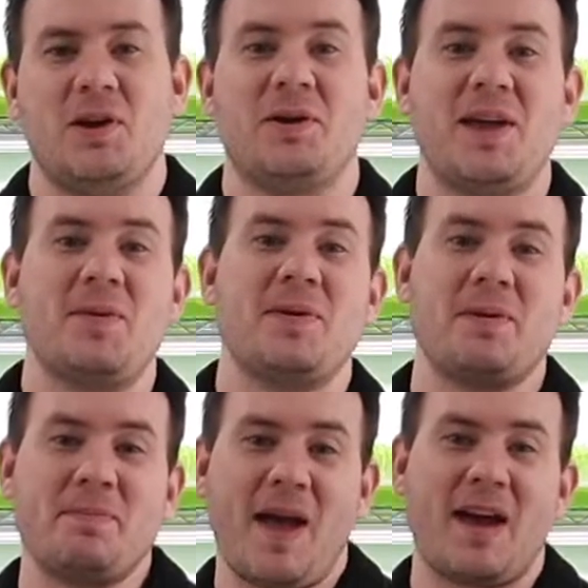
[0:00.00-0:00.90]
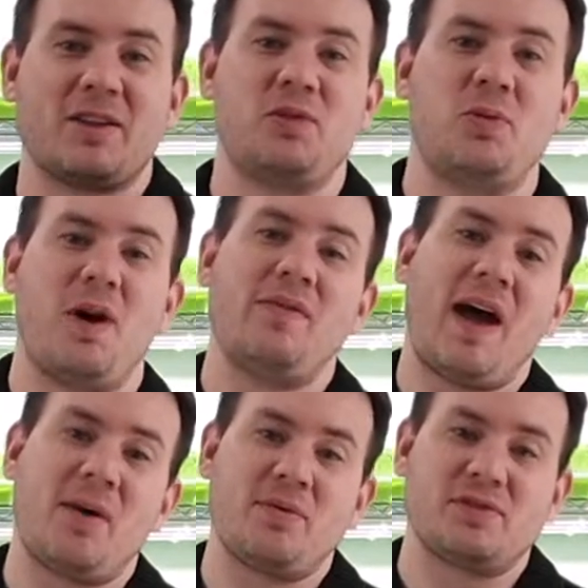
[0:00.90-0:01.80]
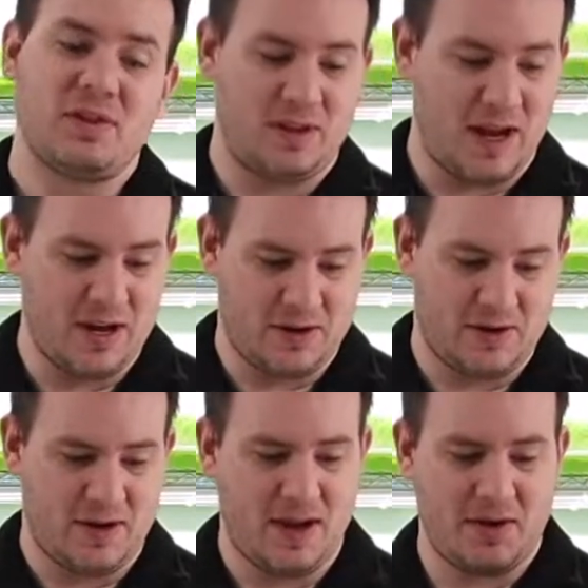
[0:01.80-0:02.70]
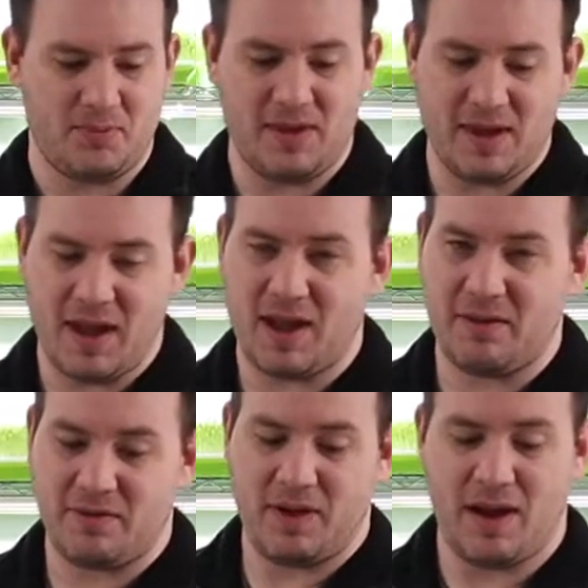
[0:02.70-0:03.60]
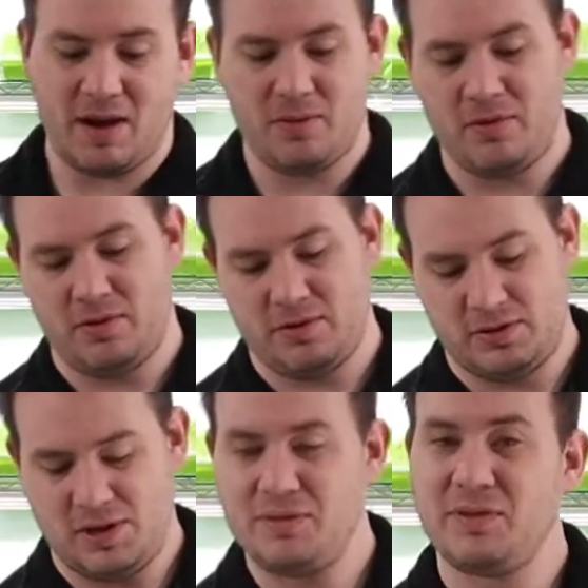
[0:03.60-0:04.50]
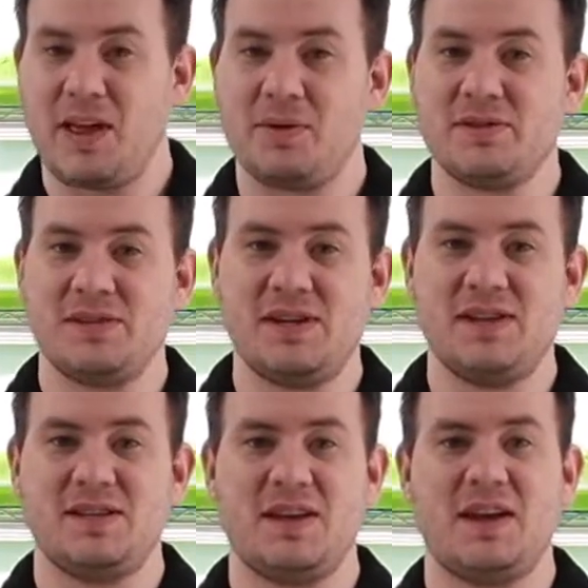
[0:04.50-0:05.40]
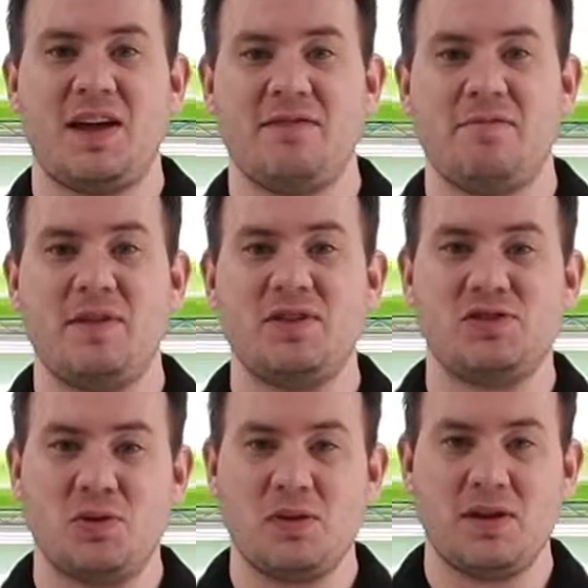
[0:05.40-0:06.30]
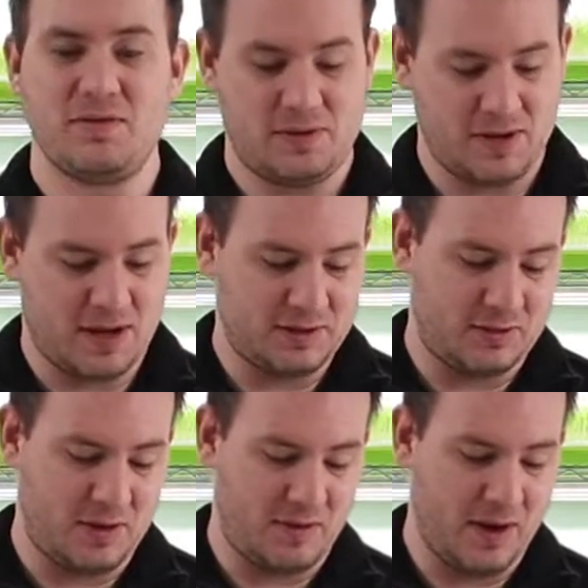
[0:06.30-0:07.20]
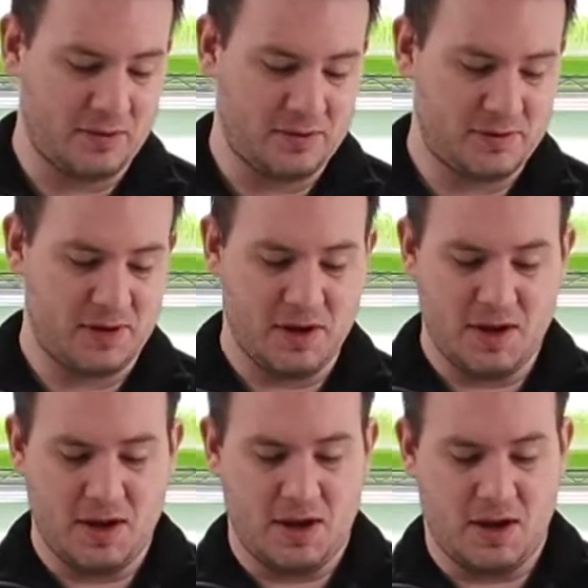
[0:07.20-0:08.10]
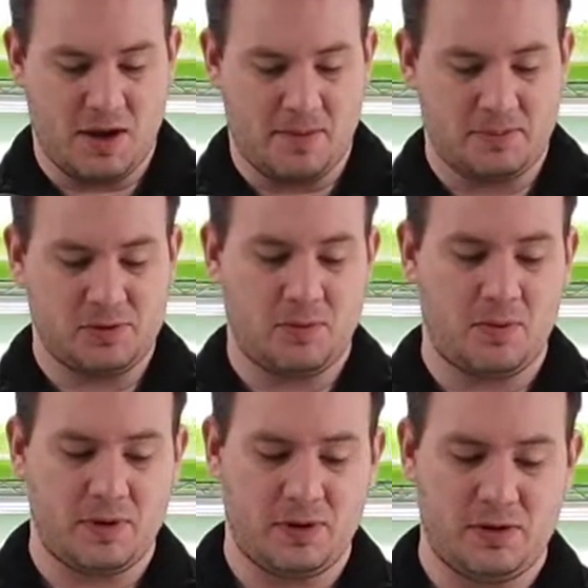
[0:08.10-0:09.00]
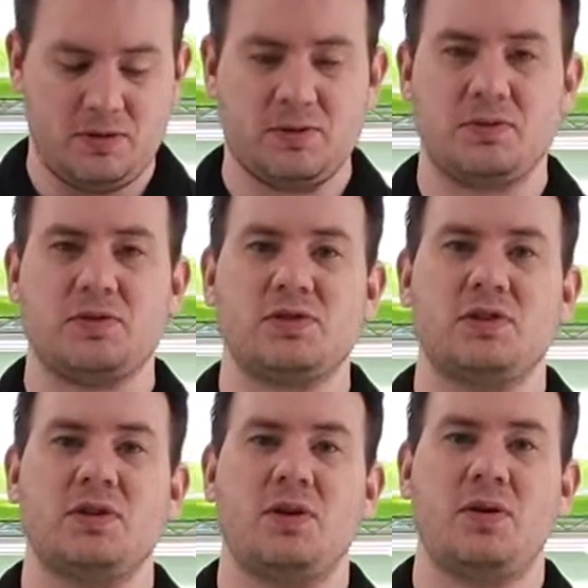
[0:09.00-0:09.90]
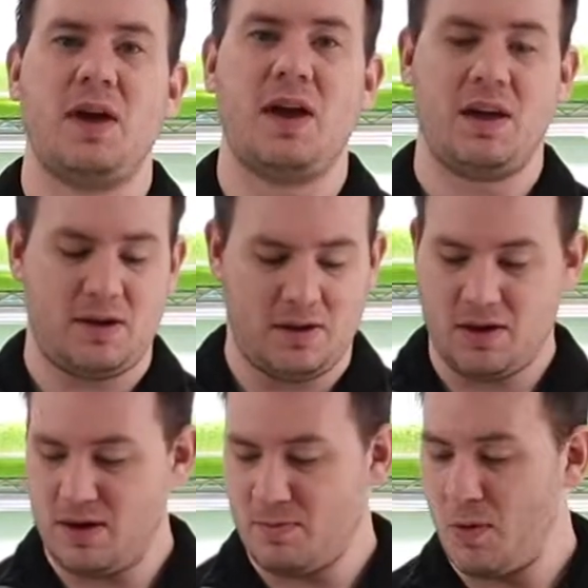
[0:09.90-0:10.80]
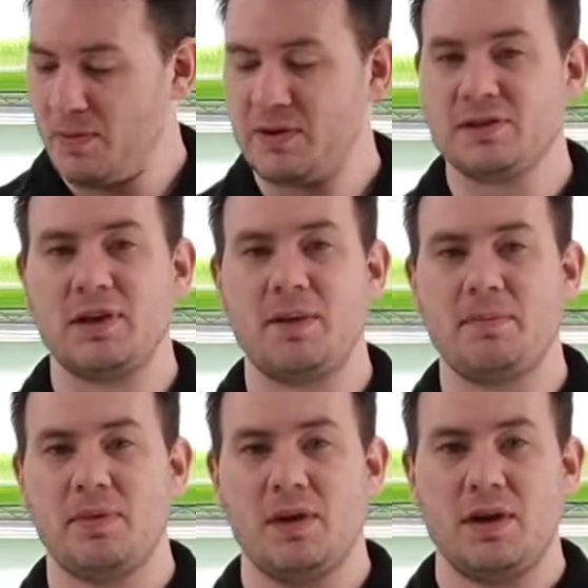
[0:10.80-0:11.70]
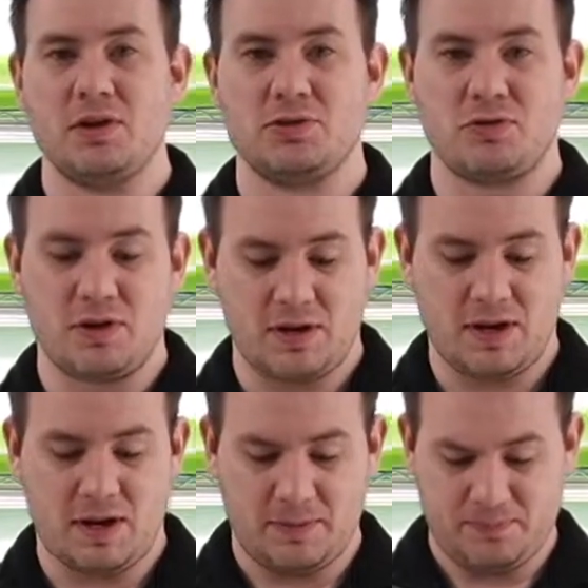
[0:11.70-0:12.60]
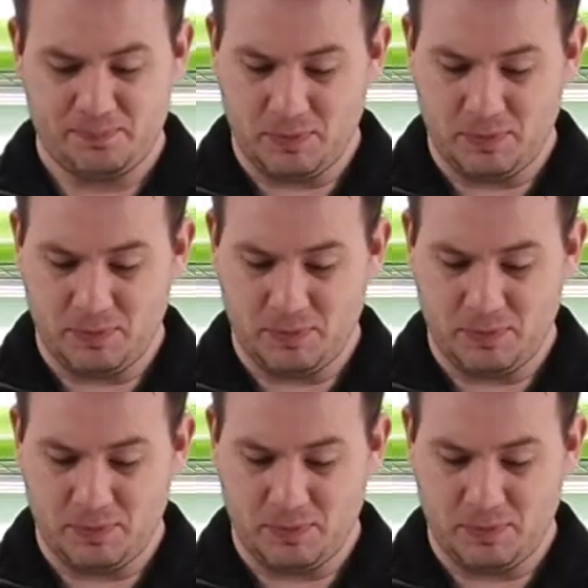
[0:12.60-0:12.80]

Okay, we are back 12 hours later, and we have our sunflower seeds that have been soaking for the last 12 hours. So what we're going to do is we're just going to go ahead, open this up, strain it out,